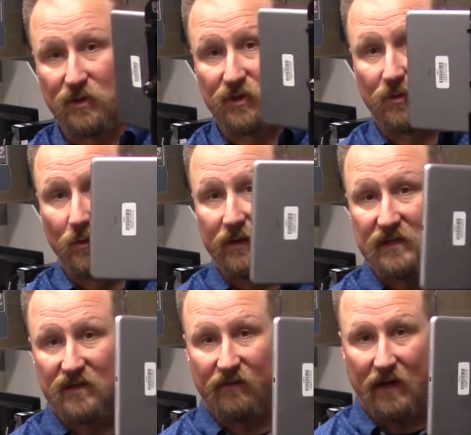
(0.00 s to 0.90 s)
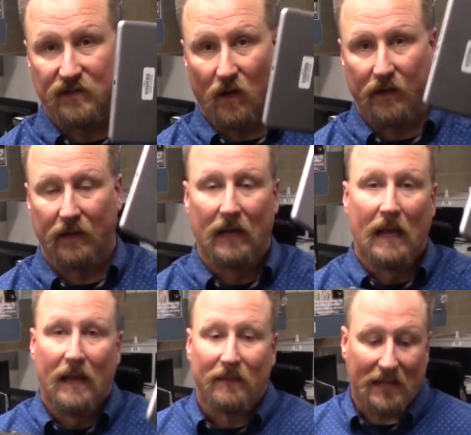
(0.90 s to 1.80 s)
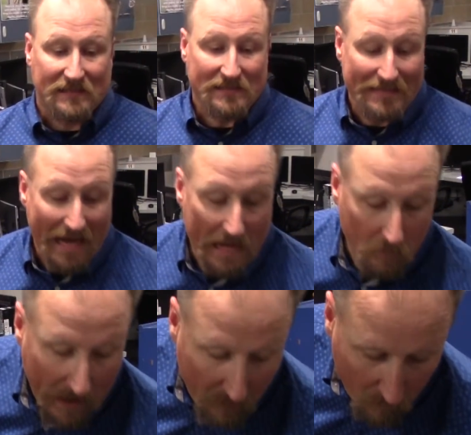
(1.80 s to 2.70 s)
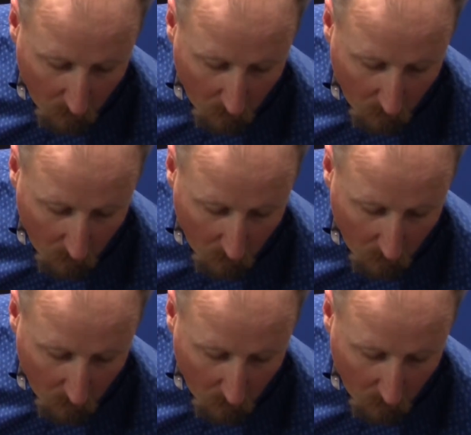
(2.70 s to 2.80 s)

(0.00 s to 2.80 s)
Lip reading: to screw this device on it. That's not how it